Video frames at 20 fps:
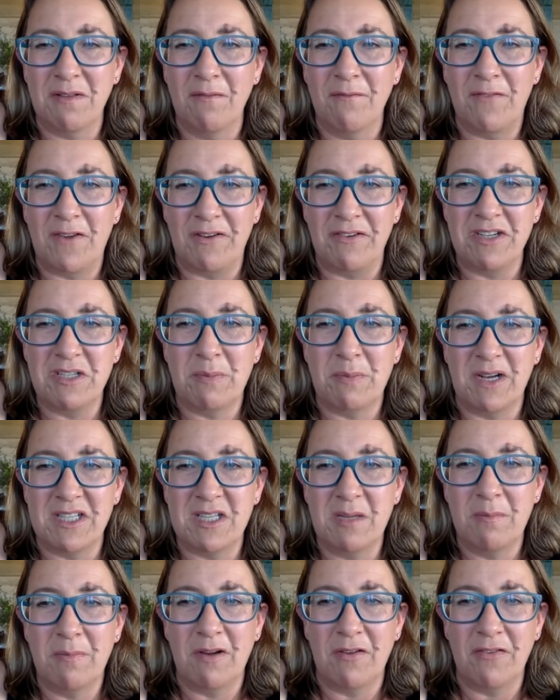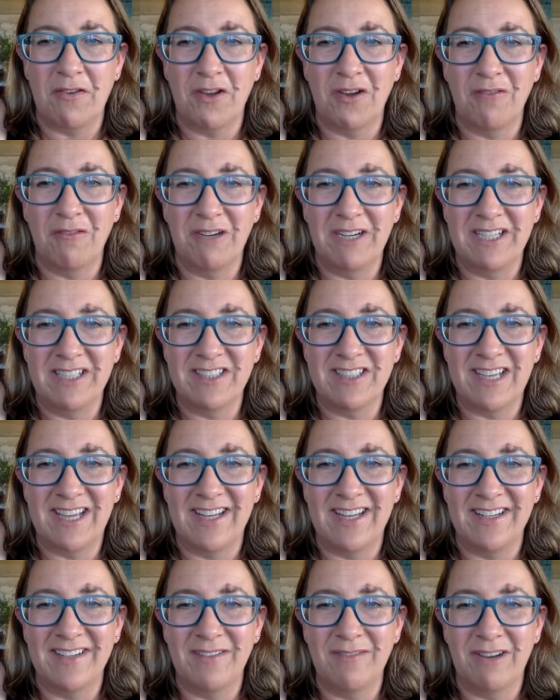very spicy buffalo wings
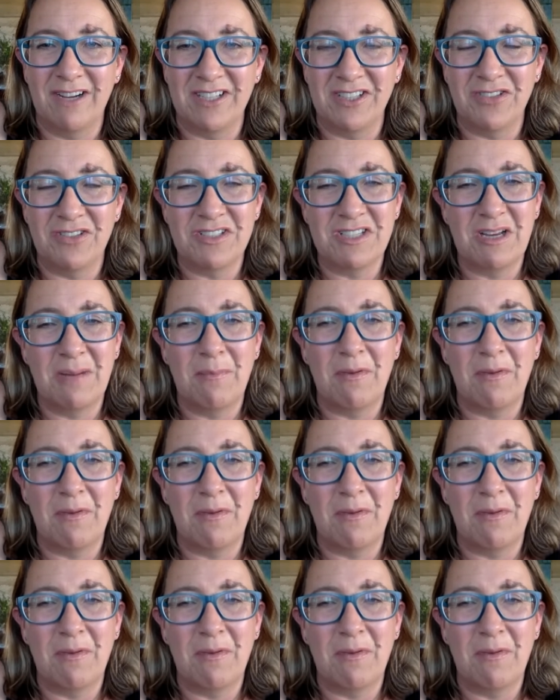and ranch dressing.